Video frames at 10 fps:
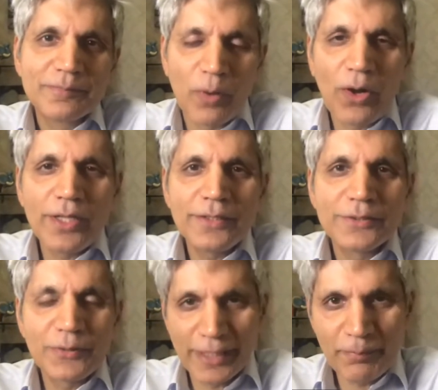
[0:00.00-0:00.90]
Paul,
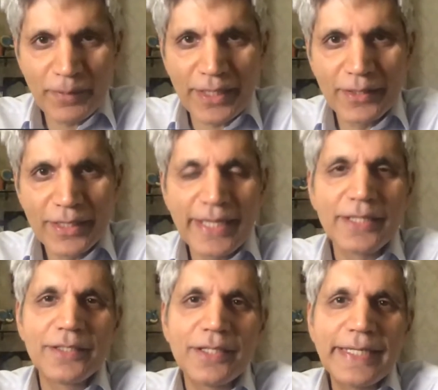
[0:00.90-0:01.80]
to help me
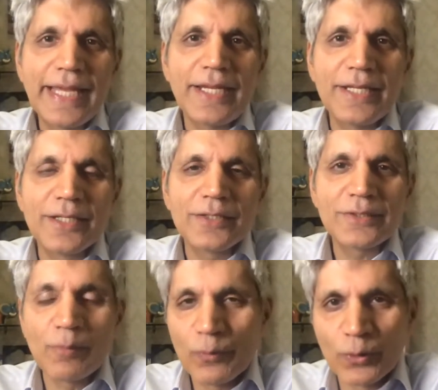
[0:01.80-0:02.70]
in getting
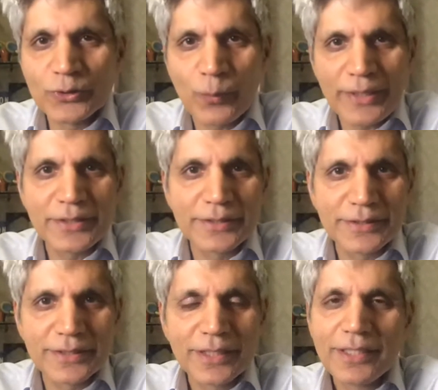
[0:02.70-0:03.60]
some of those
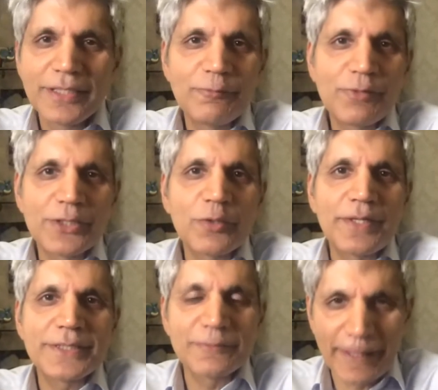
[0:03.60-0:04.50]
questions in front of
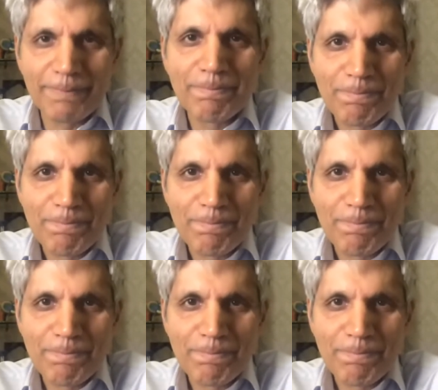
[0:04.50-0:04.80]
us as well.